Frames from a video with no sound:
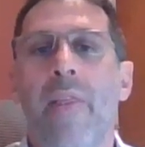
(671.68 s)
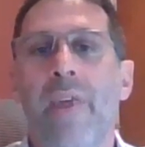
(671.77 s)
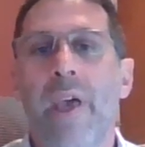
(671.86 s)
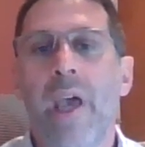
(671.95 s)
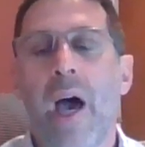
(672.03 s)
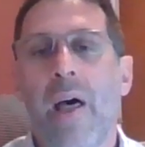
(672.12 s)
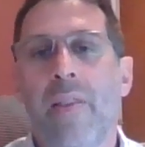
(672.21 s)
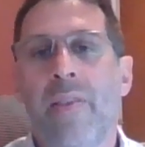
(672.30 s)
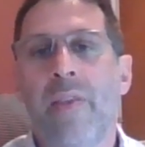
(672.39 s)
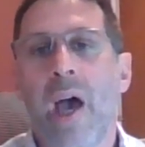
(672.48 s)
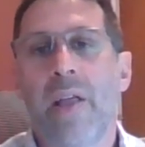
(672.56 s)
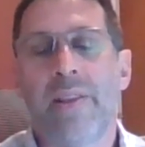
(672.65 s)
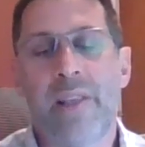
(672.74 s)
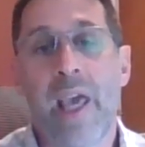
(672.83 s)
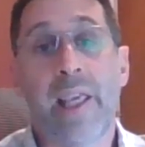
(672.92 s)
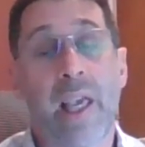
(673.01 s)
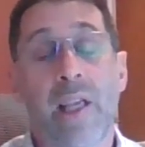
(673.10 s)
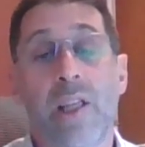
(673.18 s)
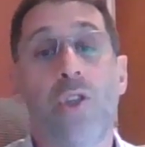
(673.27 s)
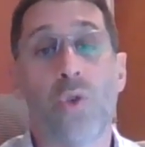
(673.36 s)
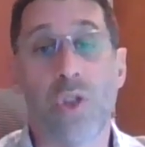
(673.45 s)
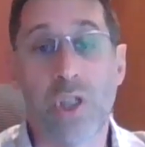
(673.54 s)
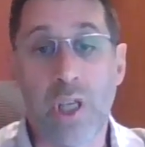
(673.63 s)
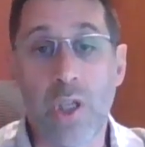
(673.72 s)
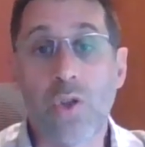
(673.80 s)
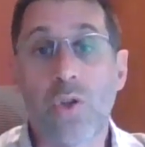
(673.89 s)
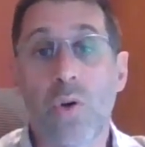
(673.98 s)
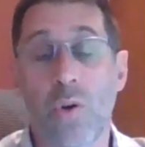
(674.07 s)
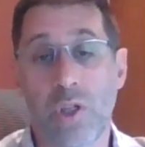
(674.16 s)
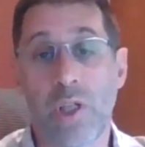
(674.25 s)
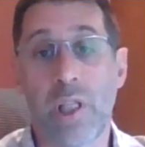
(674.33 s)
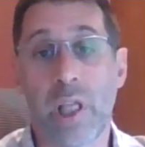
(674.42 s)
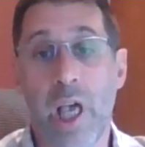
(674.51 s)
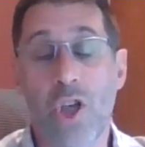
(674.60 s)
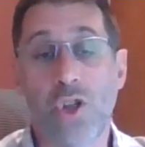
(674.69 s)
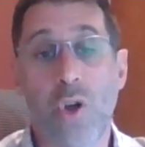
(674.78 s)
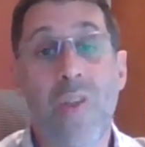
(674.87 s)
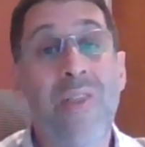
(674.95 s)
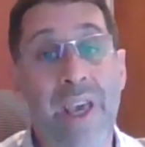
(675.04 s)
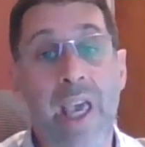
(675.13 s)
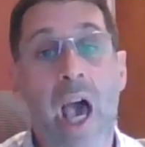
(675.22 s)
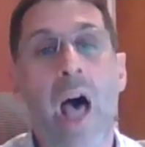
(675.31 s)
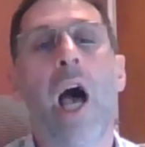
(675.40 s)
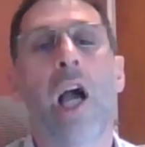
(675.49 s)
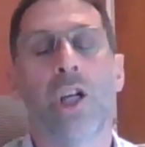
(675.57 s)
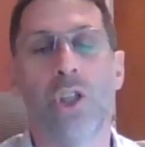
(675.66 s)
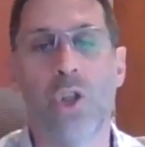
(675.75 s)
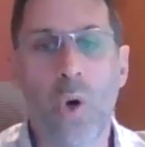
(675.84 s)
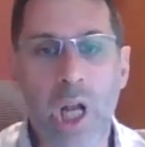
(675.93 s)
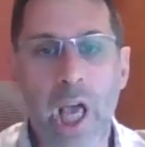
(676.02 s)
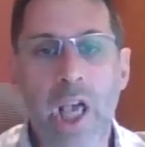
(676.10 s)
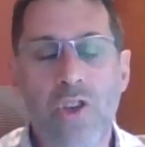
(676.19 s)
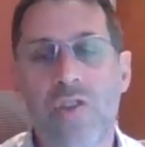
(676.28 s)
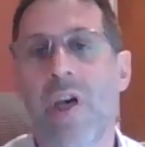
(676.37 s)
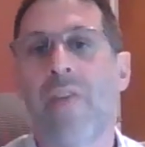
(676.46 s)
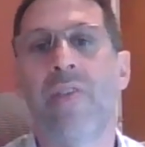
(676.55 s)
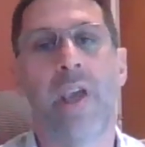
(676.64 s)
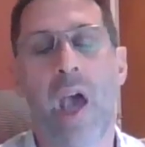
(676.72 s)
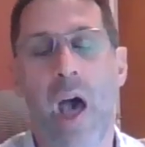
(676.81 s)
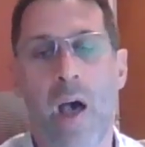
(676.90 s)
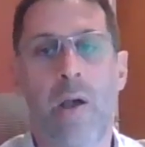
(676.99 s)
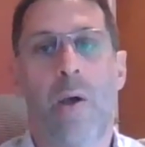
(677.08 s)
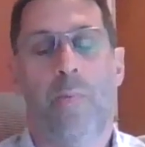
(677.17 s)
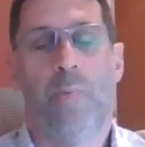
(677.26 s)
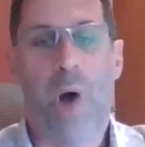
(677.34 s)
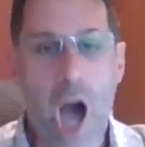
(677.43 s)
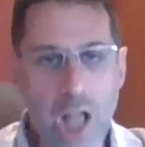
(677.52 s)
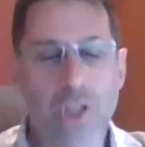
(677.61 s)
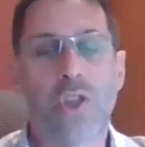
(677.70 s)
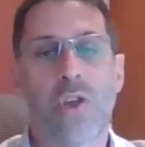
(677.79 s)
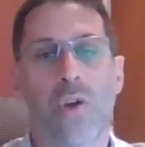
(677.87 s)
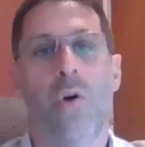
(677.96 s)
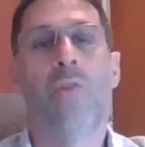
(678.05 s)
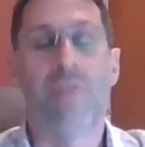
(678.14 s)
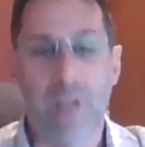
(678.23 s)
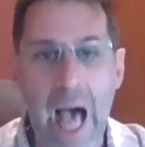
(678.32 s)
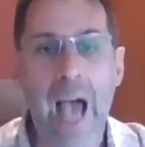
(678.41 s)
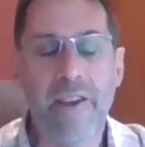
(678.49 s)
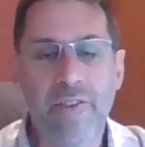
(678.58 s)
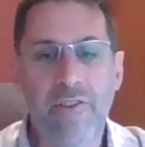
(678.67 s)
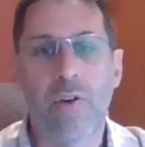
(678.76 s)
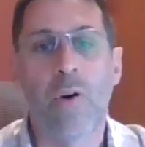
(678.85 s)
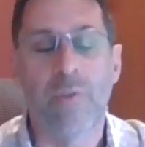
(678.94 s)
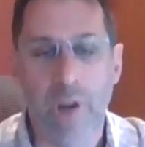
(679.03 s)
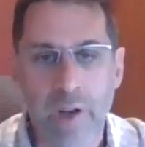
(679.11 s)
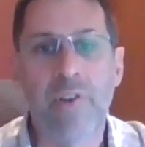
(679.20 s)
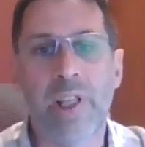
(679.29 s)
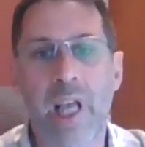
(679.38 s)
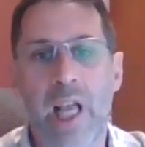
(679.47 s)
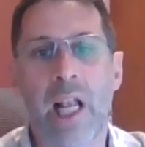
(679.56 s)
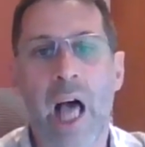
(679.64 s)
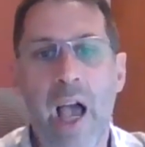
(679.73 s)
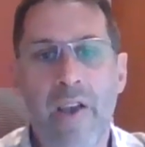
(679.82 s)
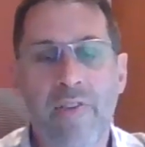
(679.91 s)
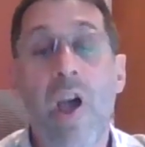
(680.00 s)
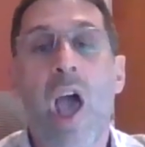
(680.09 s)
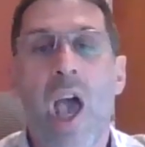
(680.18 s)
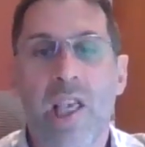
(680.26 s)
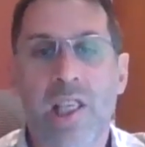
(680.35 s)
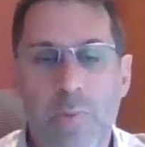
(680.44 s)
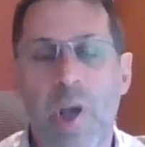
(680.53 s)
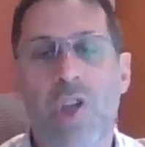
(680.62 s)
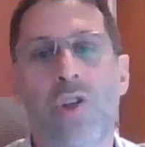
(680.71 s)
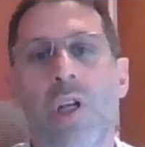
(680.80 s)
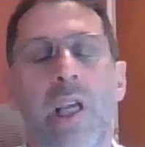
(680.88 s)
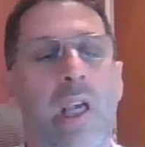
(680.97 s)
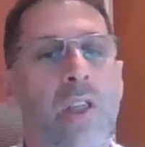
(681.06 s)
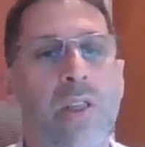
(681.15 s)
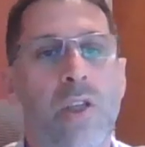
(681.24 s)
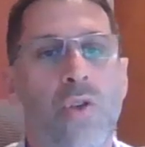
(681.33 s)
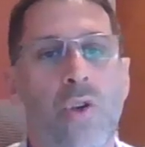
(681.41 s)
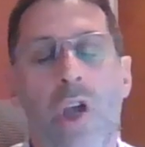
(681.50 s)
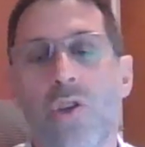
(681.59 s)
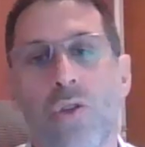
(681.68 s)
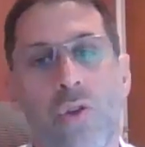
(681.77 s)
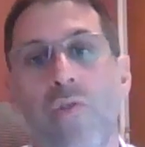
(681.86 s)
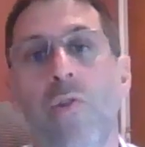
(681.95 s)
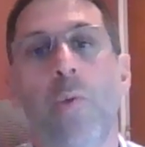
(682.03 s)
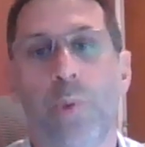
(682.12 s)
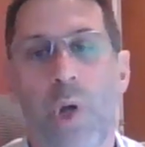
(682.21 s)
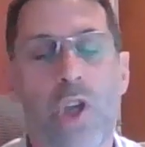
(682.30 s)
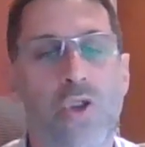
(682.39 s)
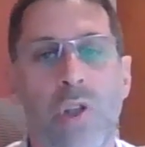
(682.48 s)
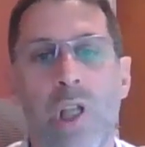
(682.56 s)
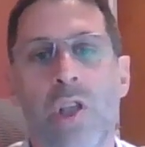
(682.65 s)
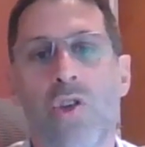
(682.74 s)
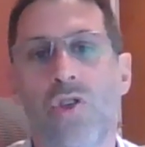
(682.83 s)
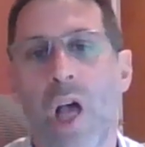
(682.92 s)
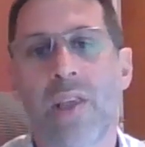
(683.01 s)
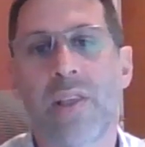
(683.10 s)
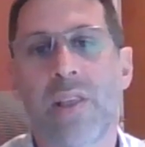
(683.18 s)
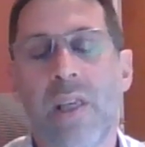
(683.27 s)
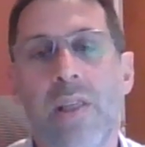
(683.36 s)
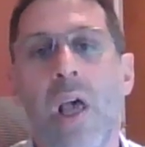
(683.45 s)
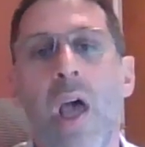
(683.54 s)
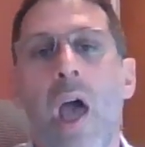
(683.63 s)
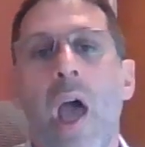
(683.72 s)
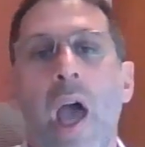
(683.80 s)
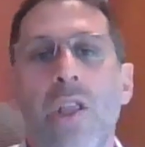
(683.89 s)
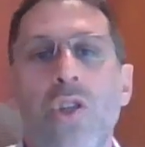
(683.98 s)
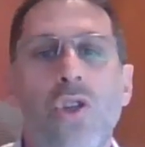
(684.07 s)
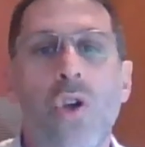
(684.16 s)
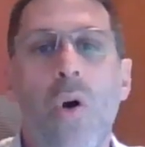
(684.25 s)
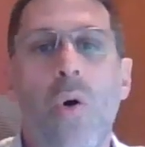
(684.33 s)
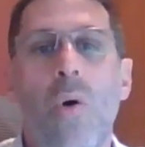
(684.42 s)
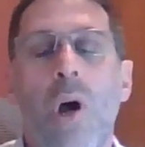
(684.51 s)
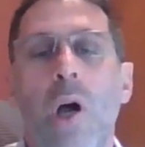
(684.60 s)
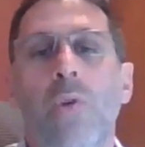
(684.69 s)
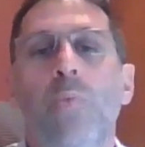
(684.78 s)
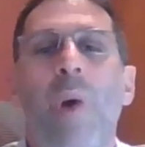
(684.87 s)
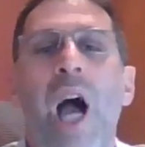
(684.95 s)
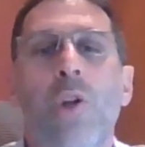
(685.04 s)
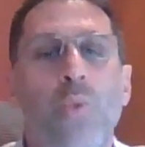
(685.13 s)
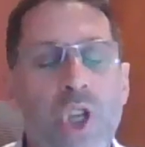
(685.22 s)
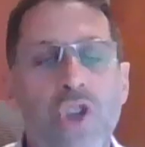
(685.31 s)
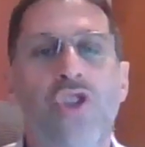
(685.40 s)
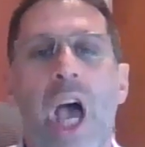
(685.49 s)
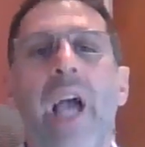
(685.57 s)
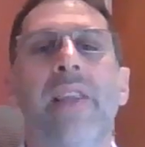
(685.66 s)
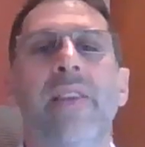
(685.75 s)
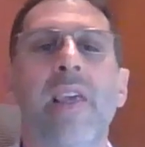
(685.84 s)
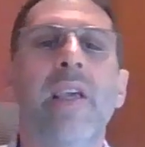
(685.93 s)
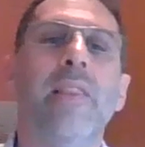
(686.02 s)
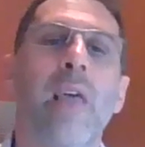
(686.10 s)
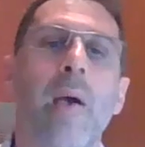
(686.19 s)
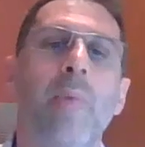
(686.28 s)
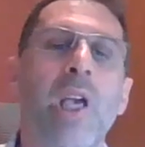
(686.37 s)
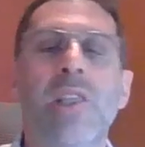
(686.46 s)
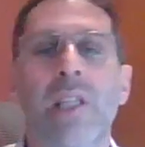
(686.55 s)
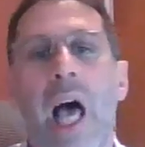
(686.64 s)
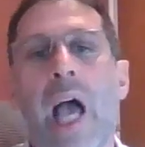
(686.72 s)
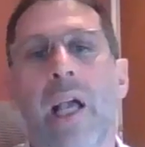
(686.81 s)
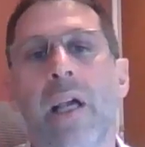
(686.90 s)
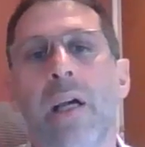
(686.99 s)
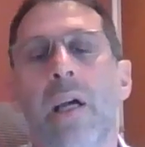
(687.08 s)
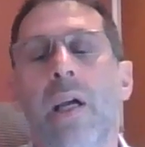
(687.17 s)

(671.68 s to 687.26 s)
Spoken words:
they are taken into serious consideration. They are acknowledged that they are part of life, of everyday life, especially in situations of oppression and injustice. And so by rejecting them, it's like